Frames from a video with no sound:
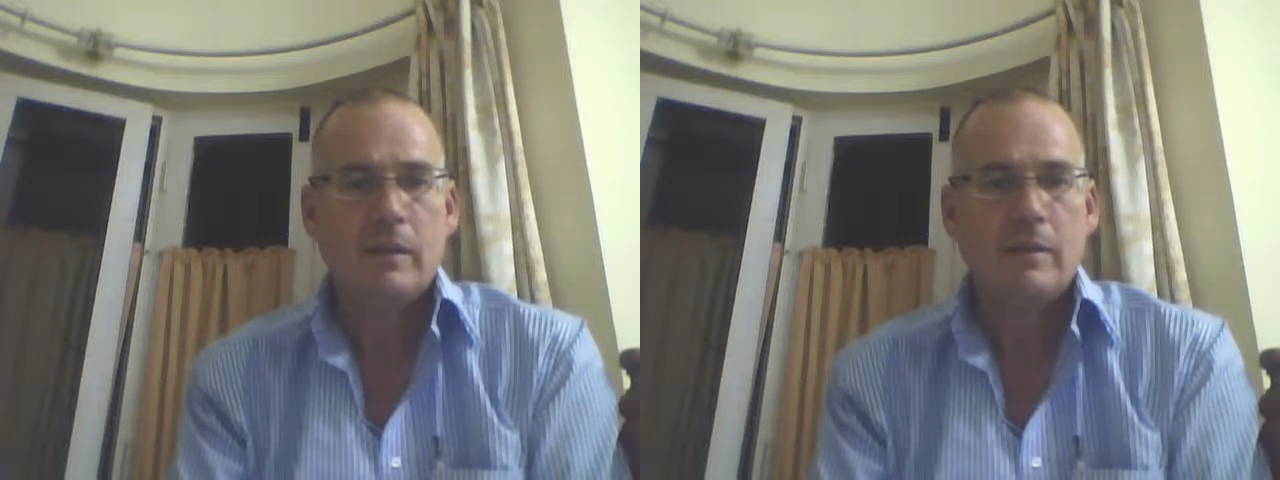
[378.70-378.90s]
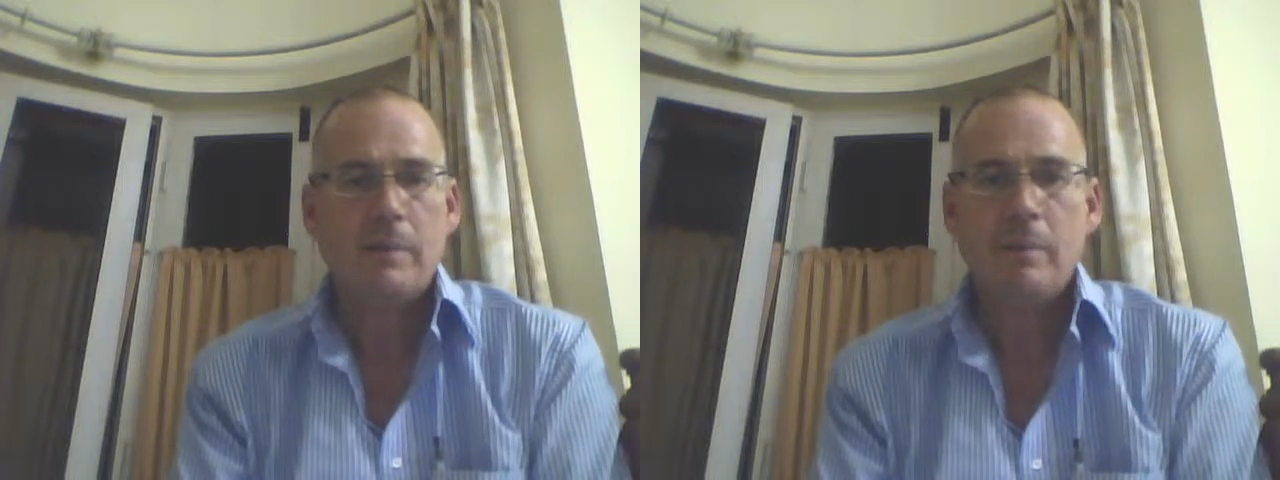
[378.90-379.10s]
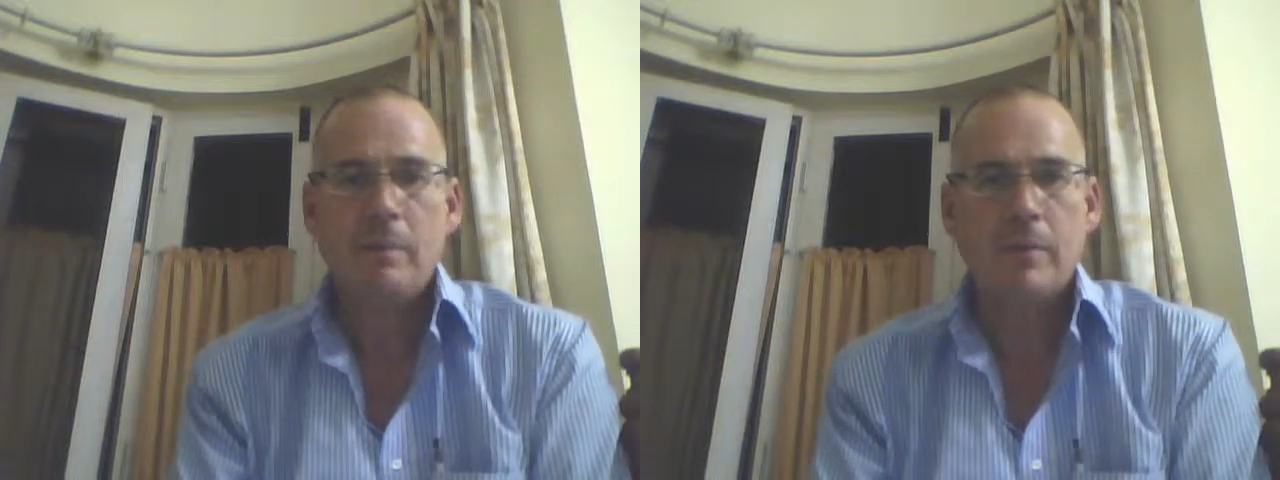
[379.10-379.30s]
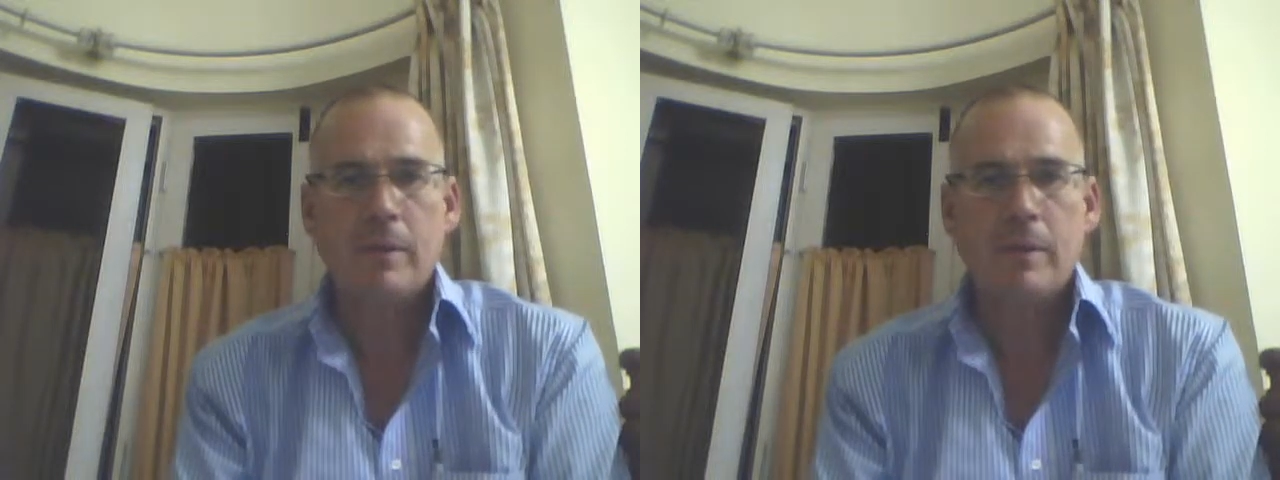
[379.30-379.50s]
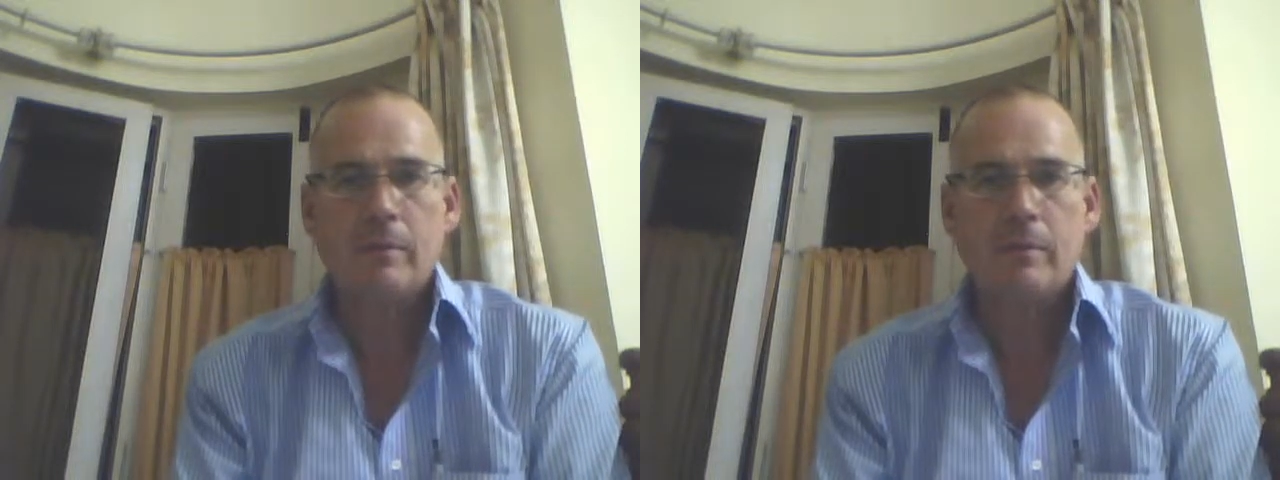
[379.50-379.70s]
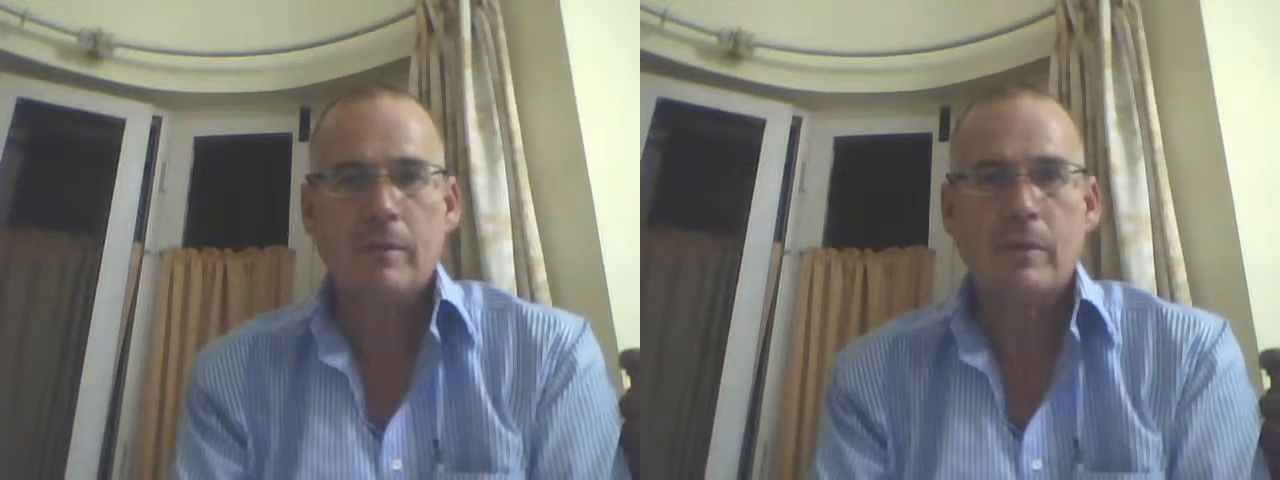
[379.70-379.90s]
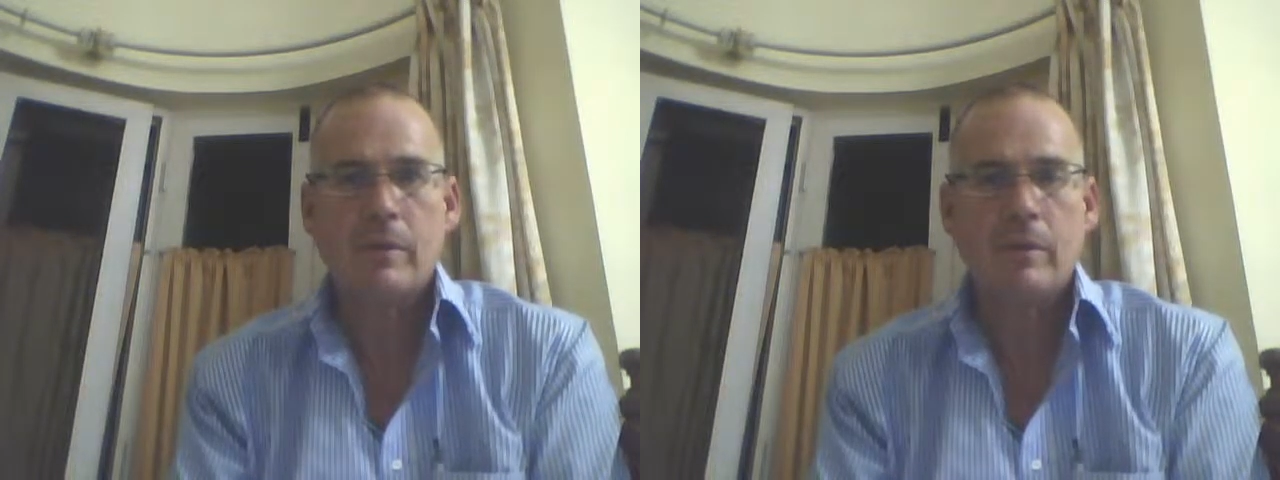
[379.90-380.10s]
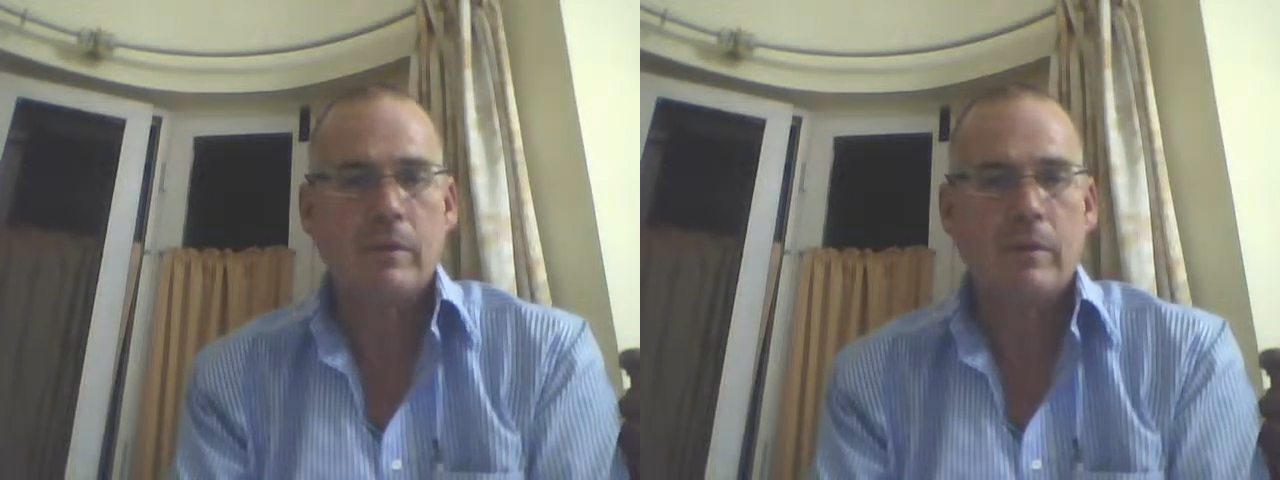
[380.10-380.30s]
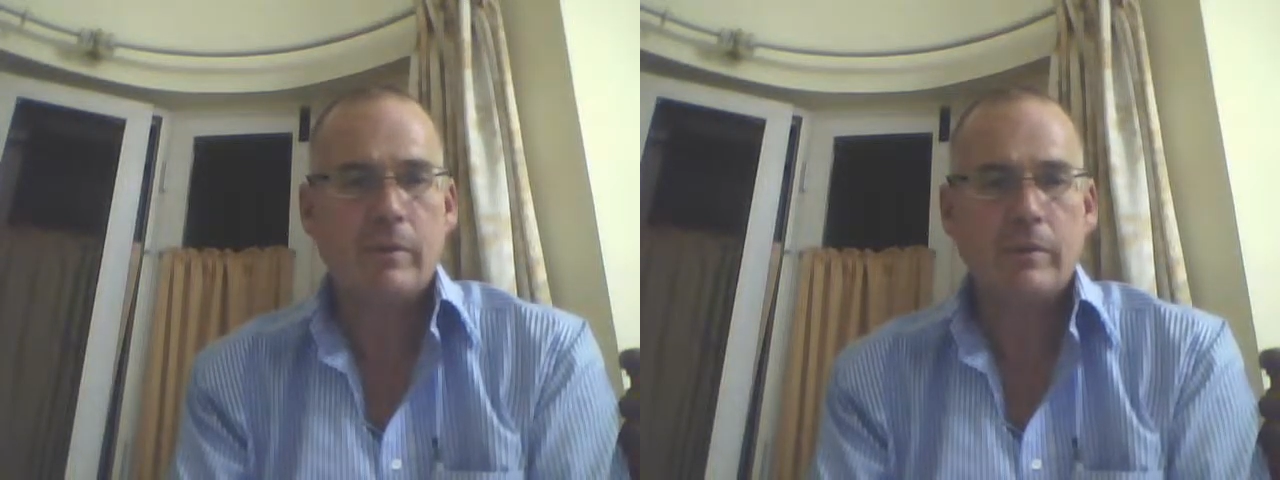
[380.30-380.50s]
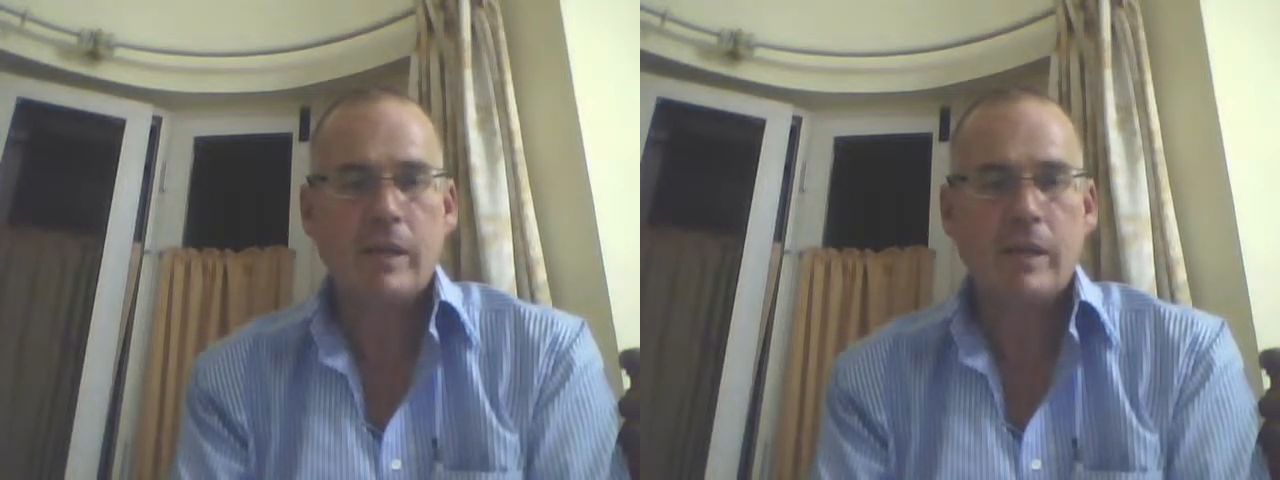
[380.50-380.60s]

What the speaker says: the people that were